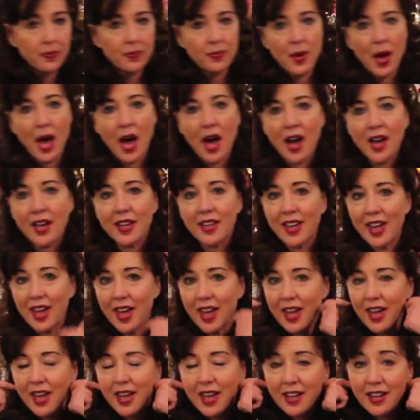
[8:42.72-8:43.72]

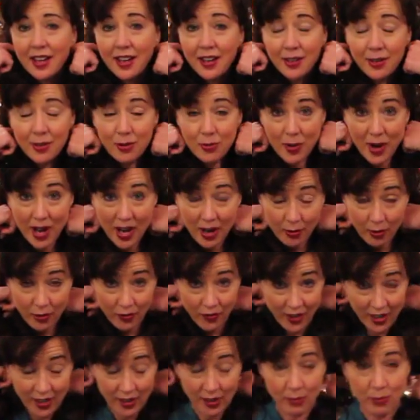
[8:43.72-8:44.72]
backache. Oh wow,
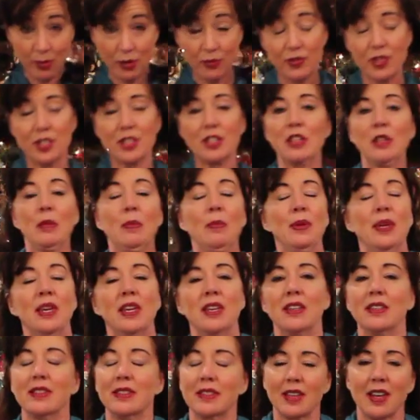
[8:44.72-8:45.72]
we finally moved into the
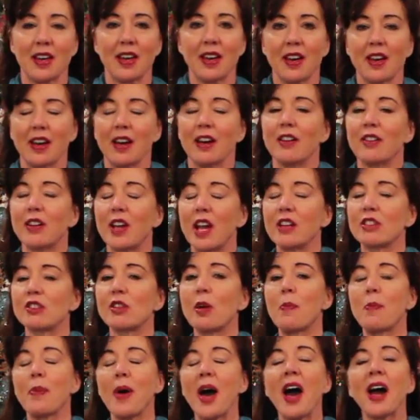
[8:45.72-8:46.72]
B's. Okay,
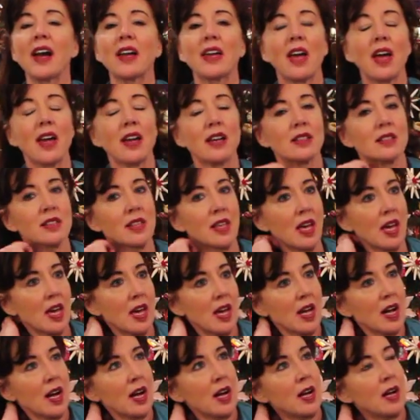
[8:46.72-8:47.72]
so backaches.
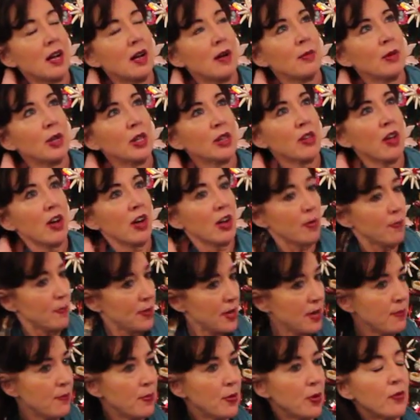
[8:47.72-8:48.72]
A lot of
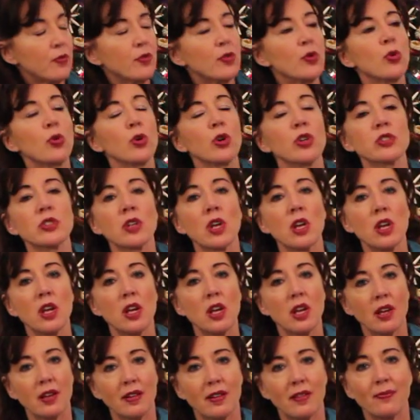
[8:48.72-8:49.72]
people, of course,
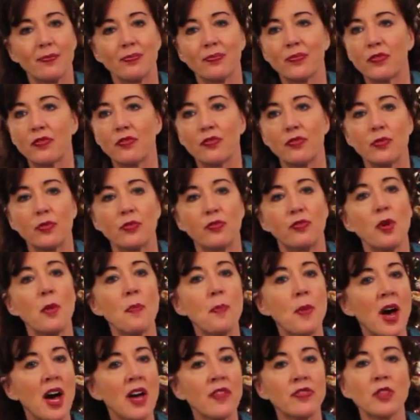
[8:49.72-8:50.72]

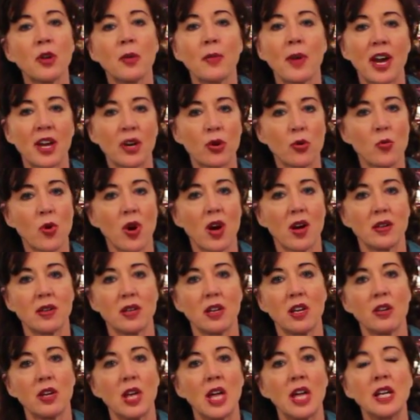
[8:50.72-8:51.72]
foot bath no matter
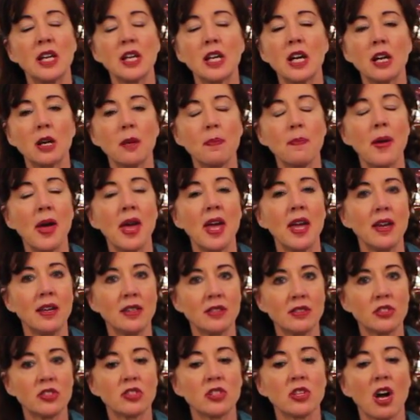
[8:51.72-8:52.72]
what. Any kind of
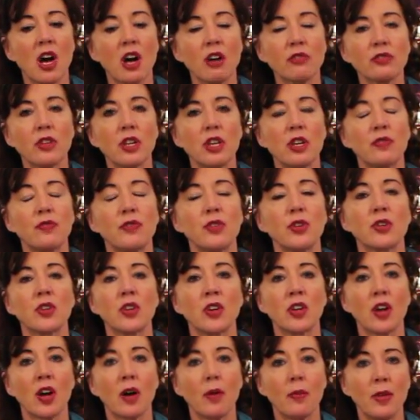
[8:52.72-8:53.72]
pain stuff, if you
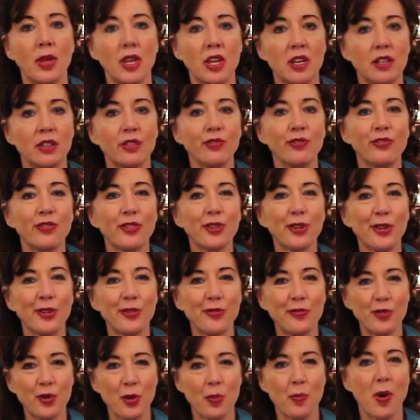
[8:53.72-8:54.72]
can come in for a
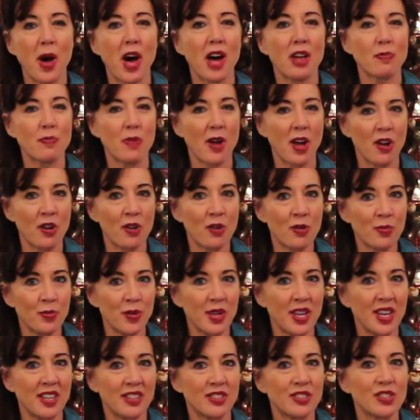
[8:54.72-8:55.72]
foot bath, by all
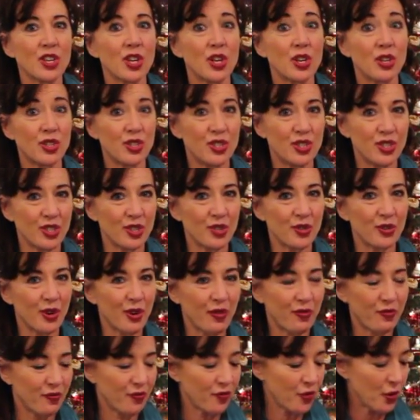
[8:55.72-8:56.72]
means, do
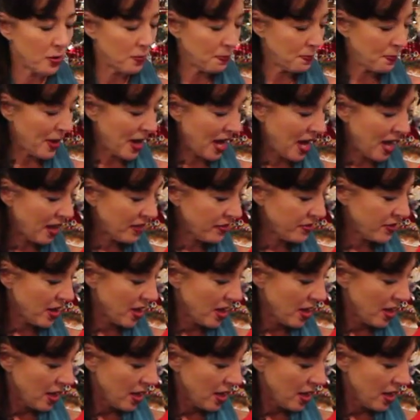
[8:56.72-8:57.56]
a foot bath.